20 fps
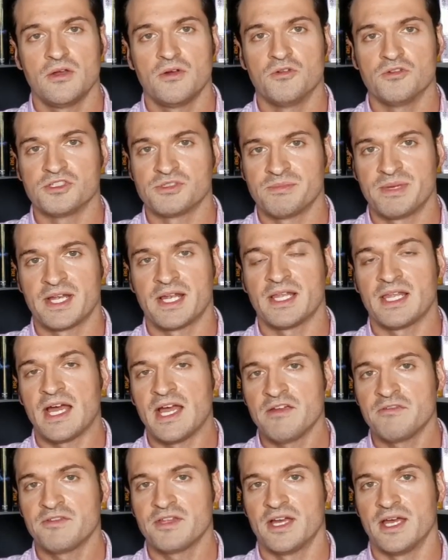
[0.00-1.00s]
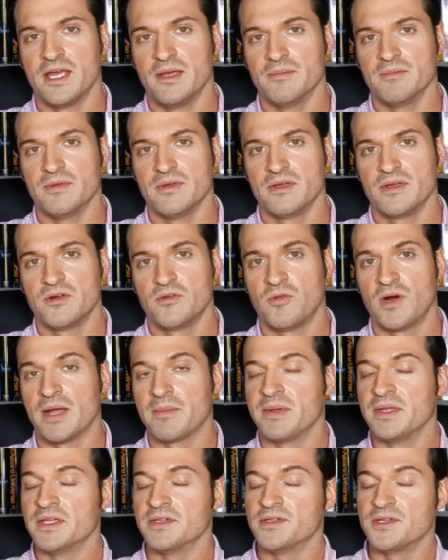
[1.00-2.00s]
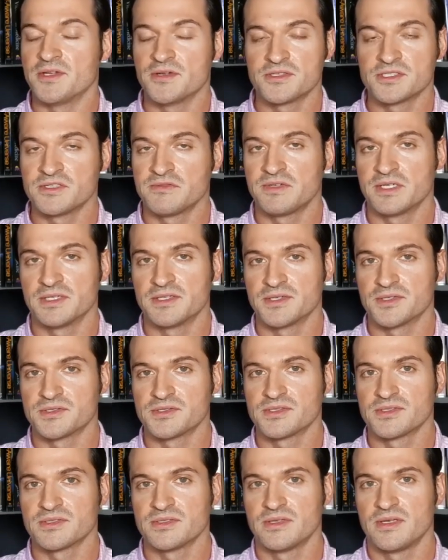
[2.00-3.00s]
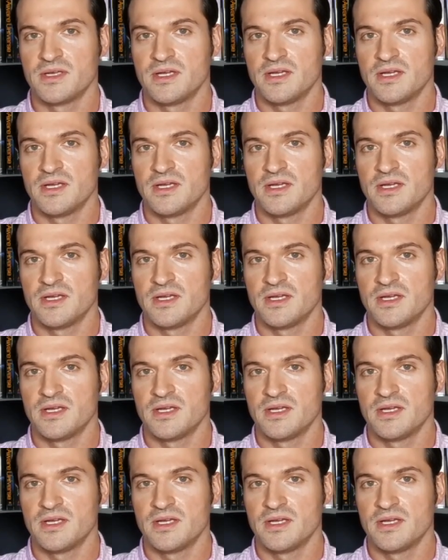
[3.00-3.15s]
who spend a lifetime wiping the tears of others